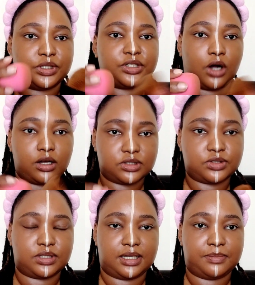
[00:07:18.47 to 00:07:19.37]
put it
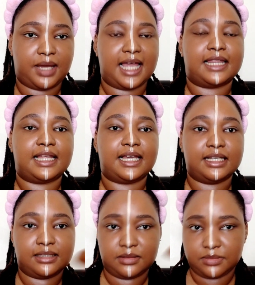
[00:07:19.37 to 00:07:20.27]
onto them and
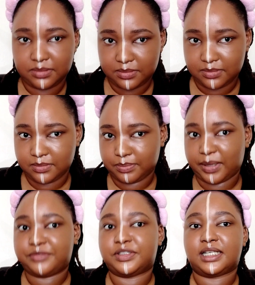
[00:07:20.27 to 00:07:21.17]
then
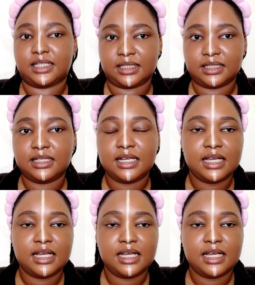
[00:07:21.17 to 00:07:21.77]
buff it in.